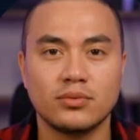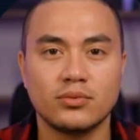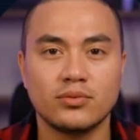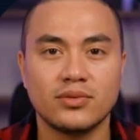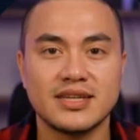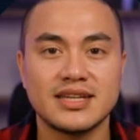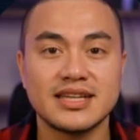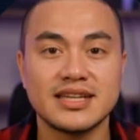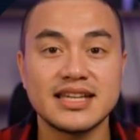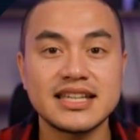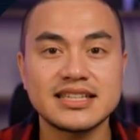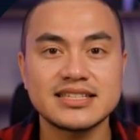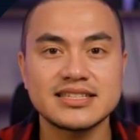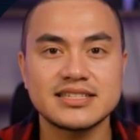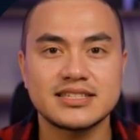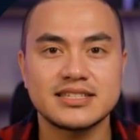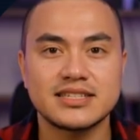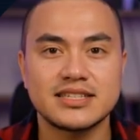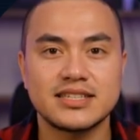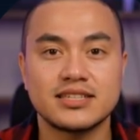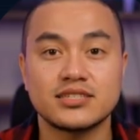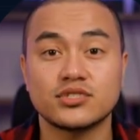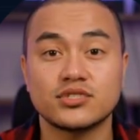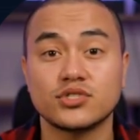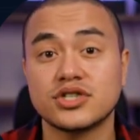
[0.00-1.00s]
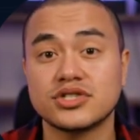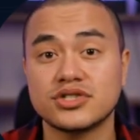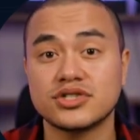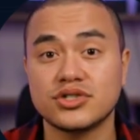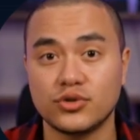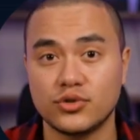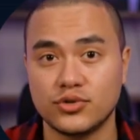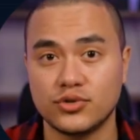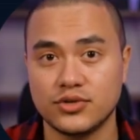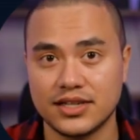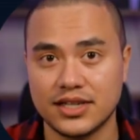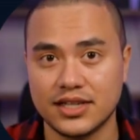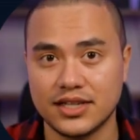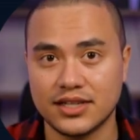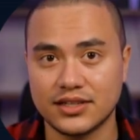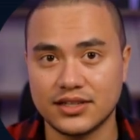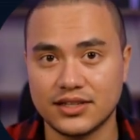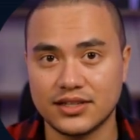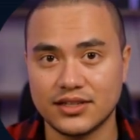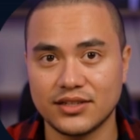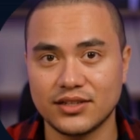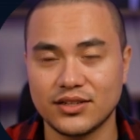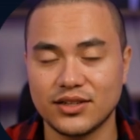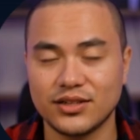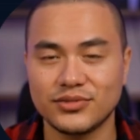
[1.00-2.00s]
With Git, it's just Tuesday.
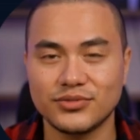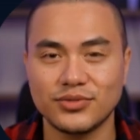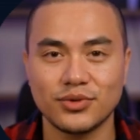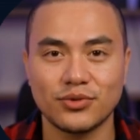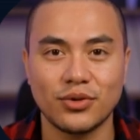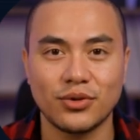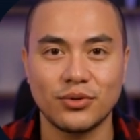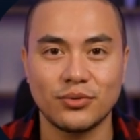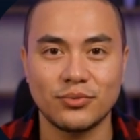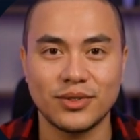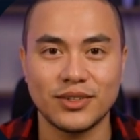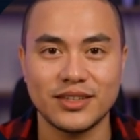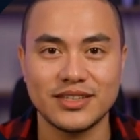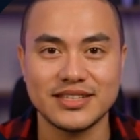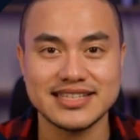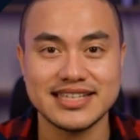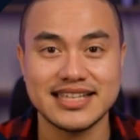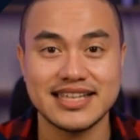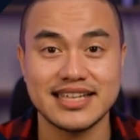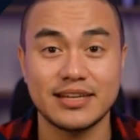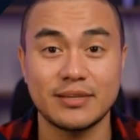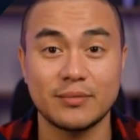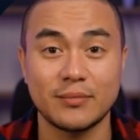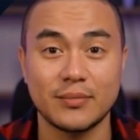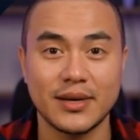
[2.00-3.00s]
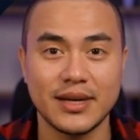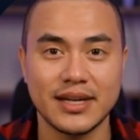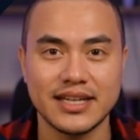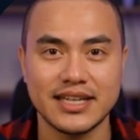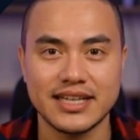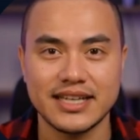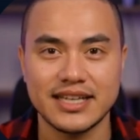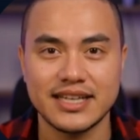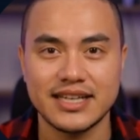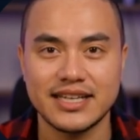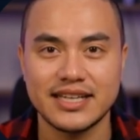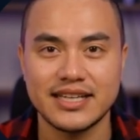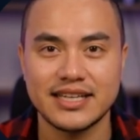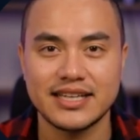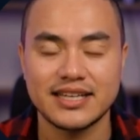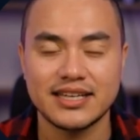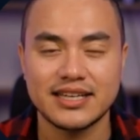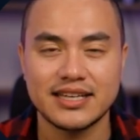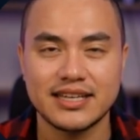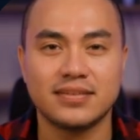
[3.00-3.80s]
Everyone works independently,